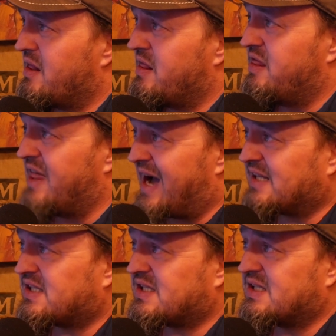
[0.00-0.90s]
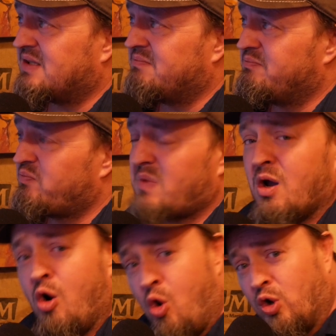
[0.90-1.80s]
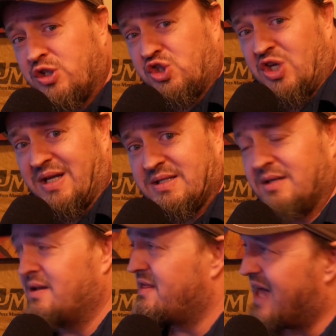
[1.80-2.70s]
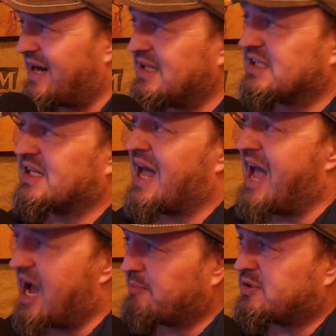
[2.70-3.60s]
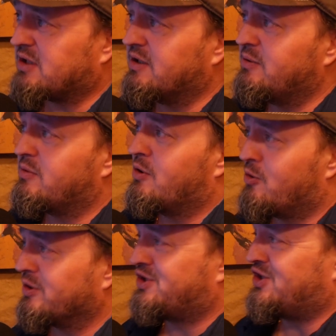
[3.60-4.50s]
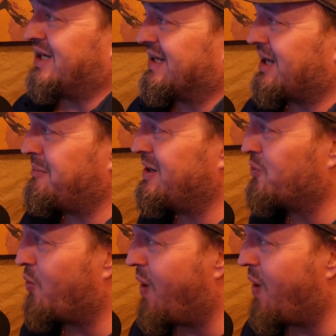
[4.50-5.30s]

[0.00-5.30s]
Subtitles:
that's horseshit. That is absolute horseshit. I mean,